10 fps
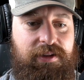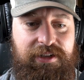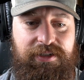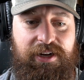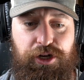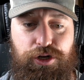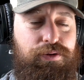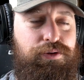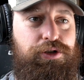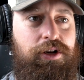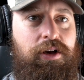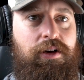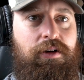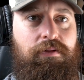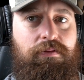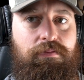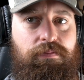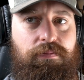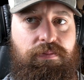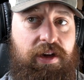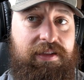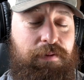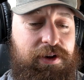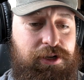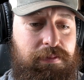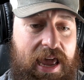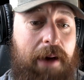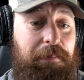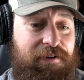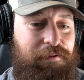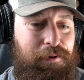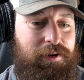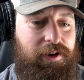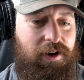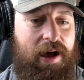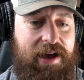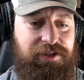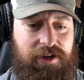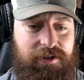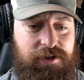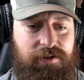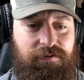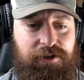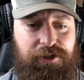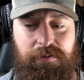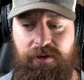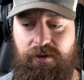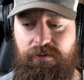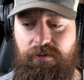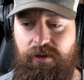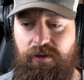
And that's like a huge thing that we should be happy for, as hunters and fishermen. And,